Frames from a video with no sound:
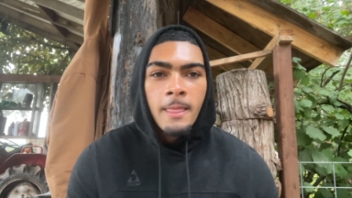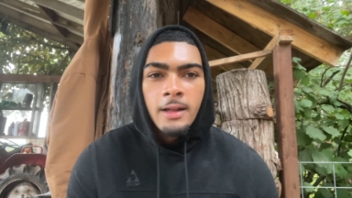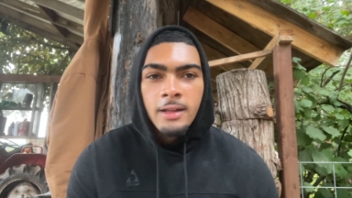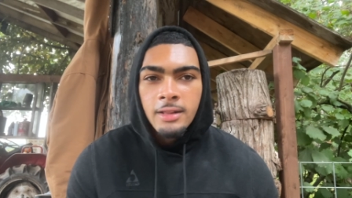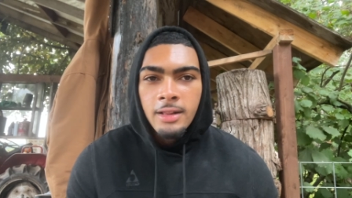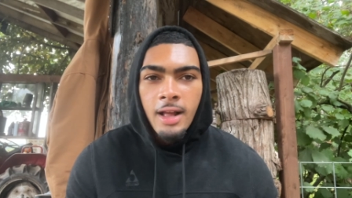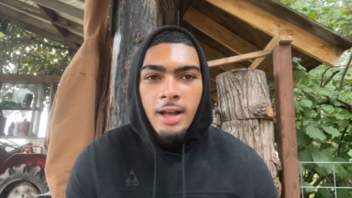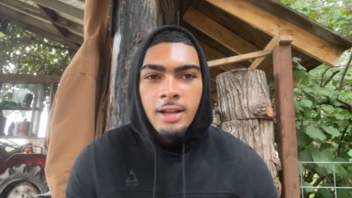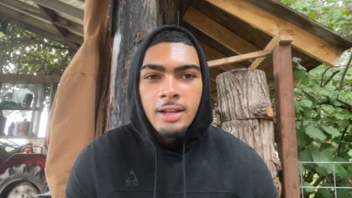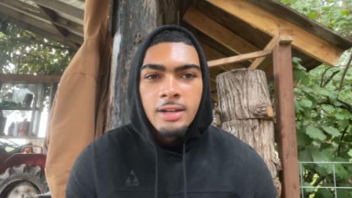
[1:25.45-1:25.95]

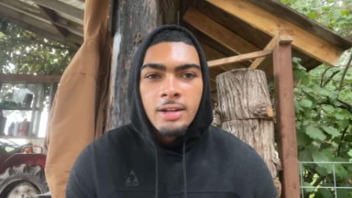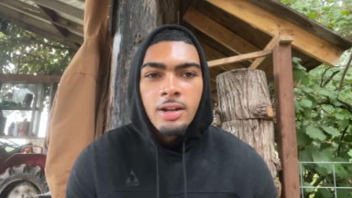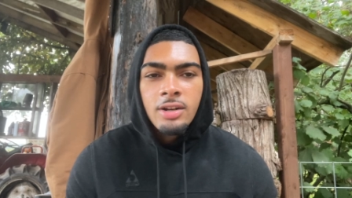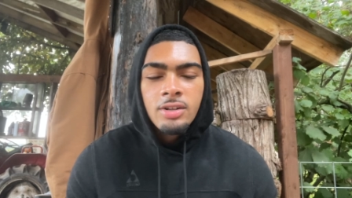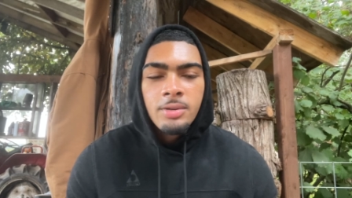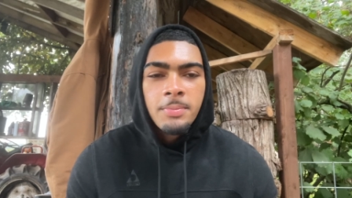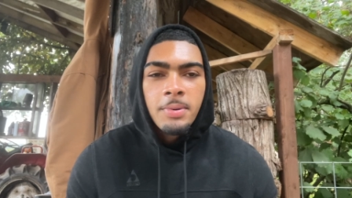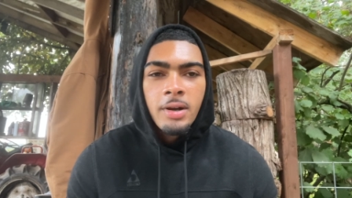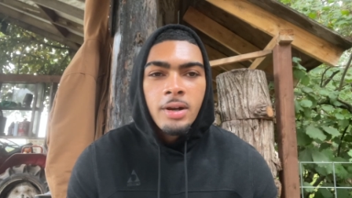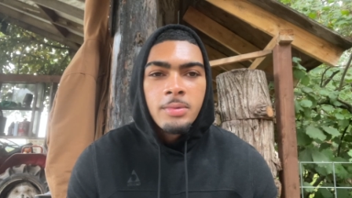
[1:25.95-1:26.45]
Locking on your
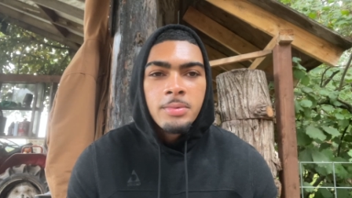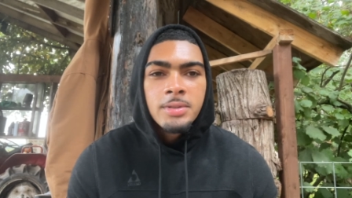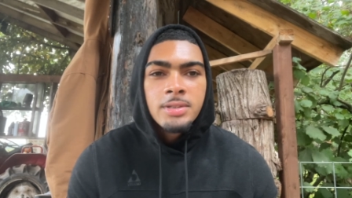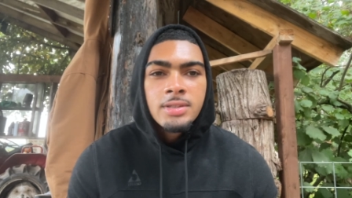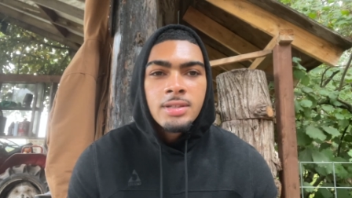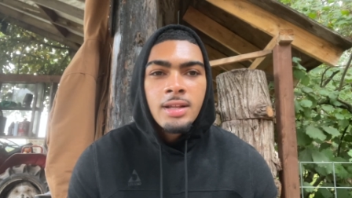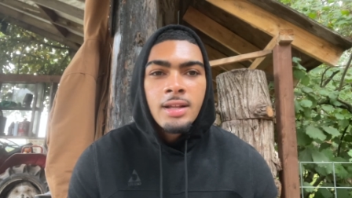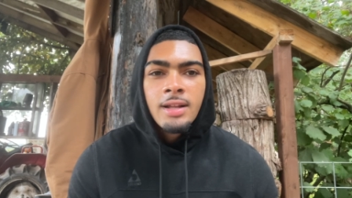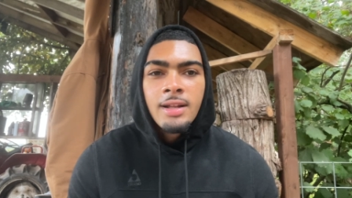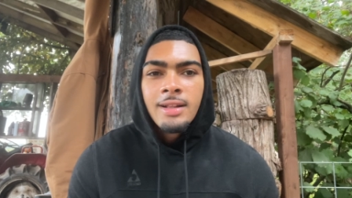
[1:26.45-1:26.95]
purpose,
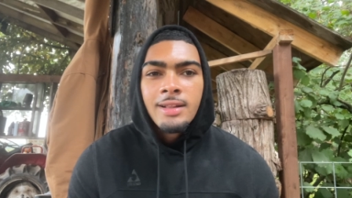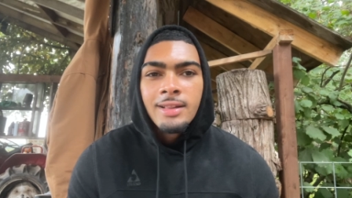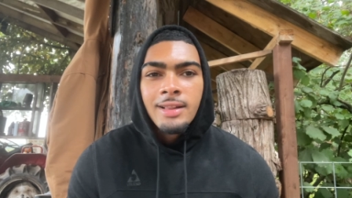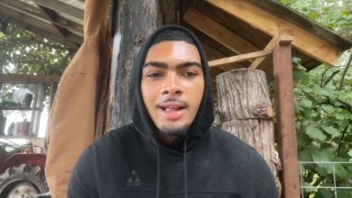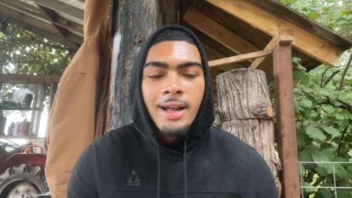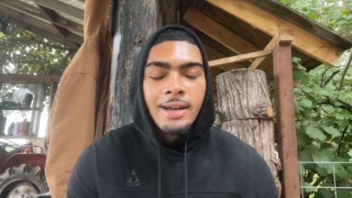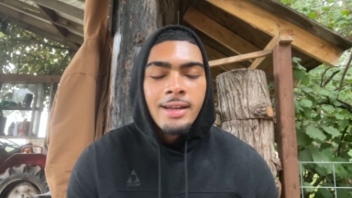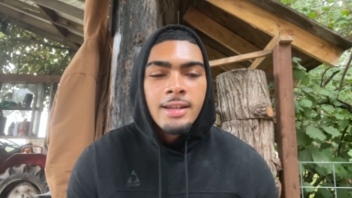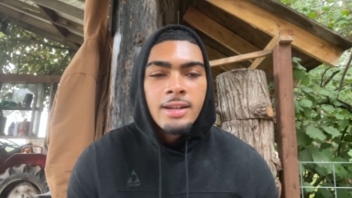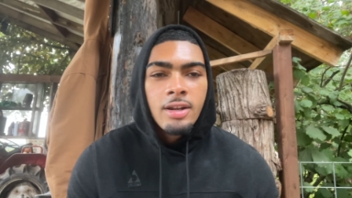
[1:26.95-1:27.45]

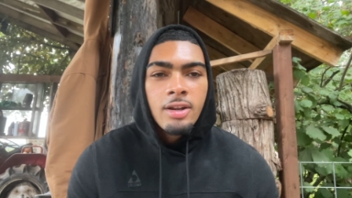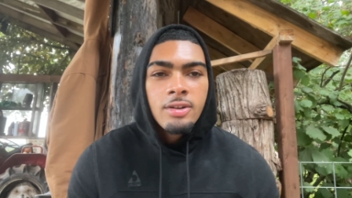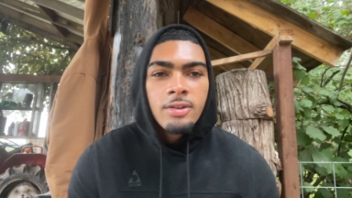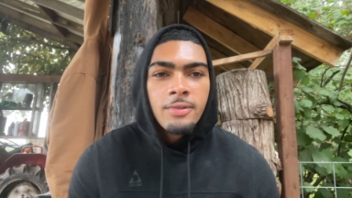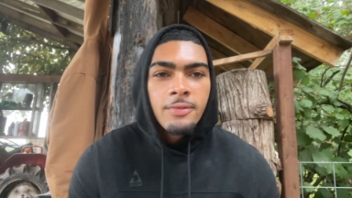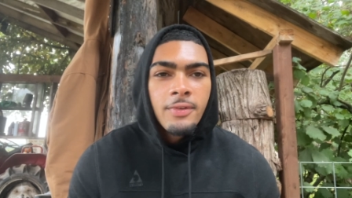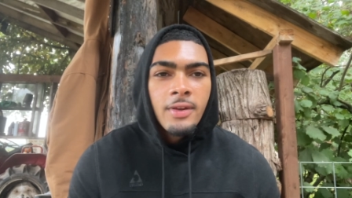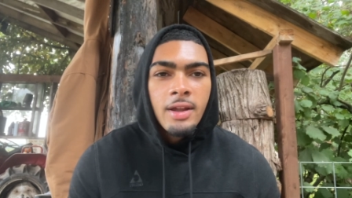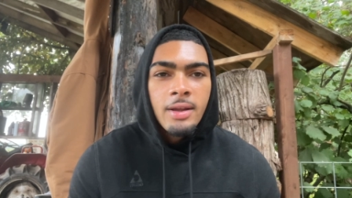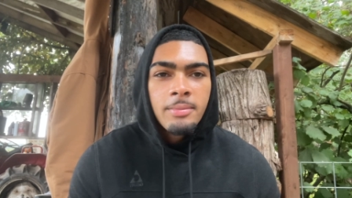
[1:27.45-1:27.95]
locking on your
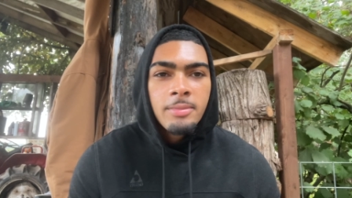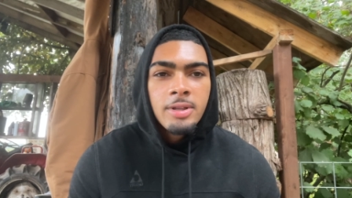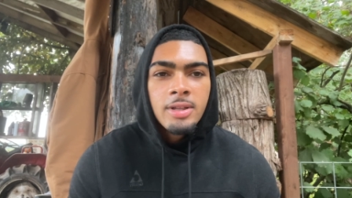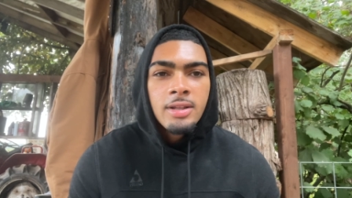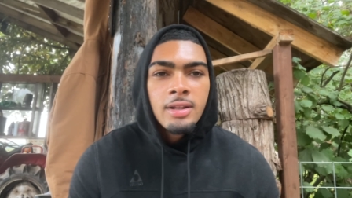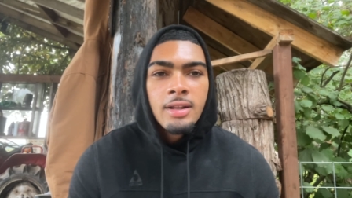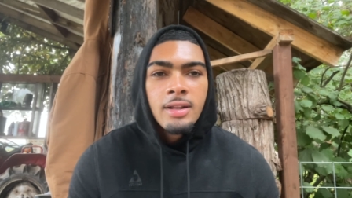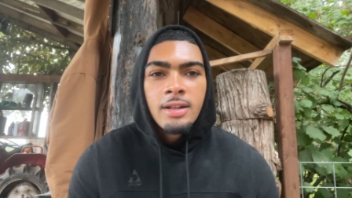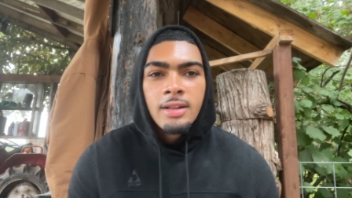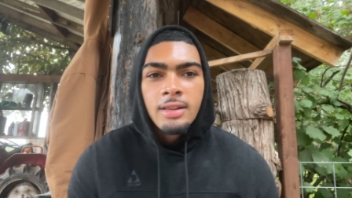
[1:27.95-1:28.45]
family,
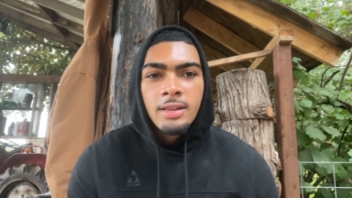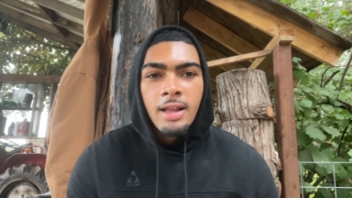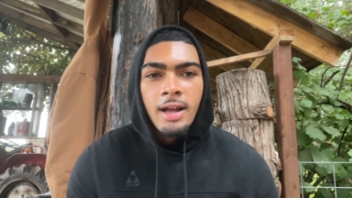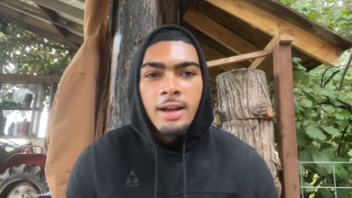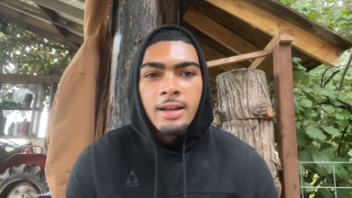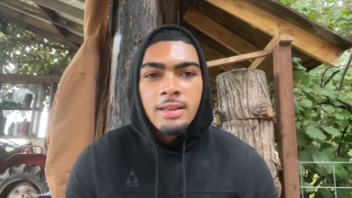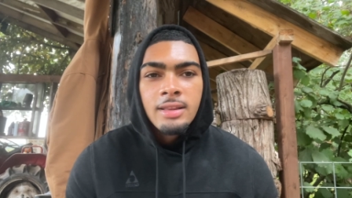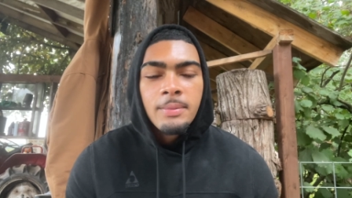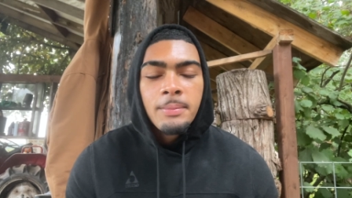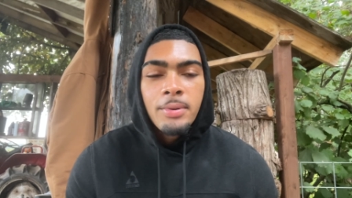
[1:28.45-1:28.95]

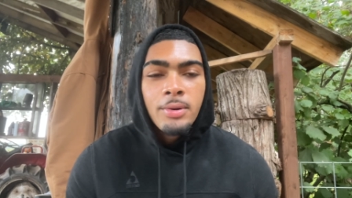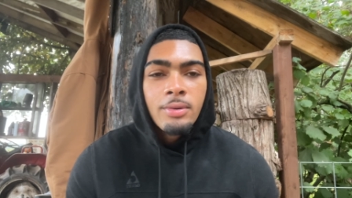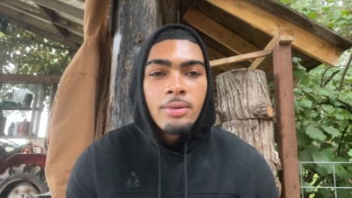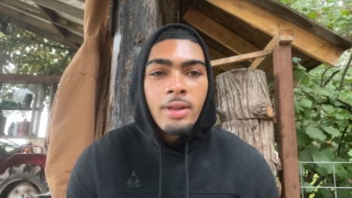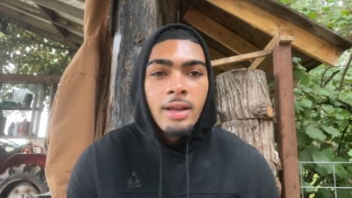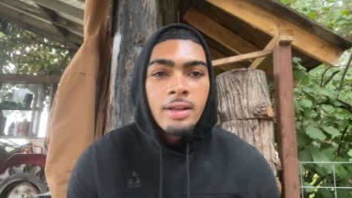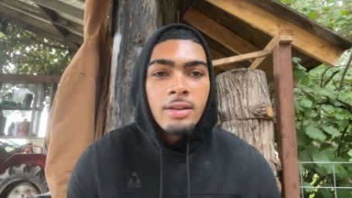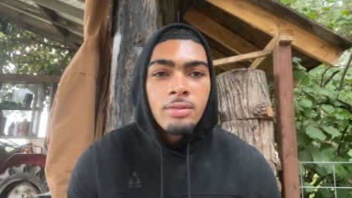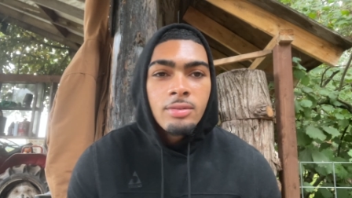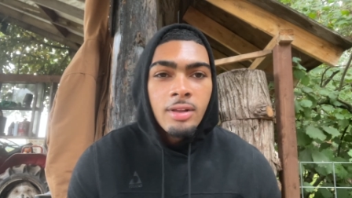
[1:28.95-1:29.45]
Locking the people
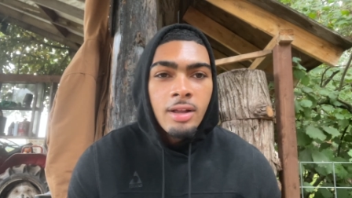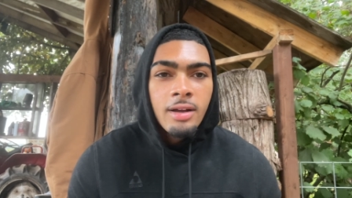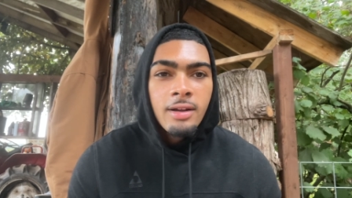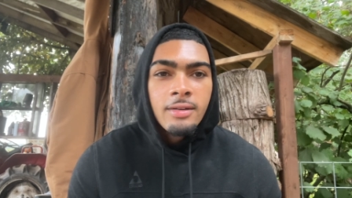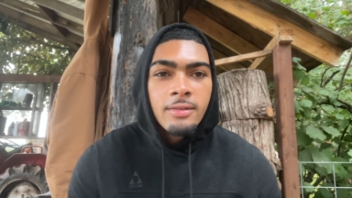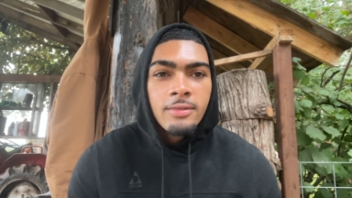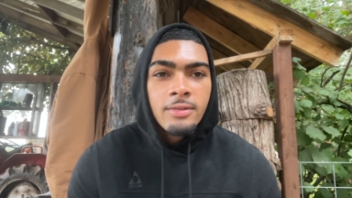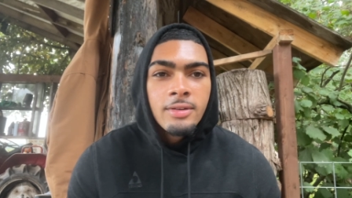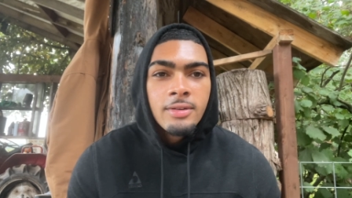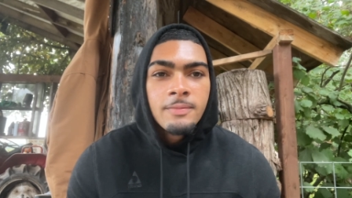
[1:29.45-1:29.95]
that you love,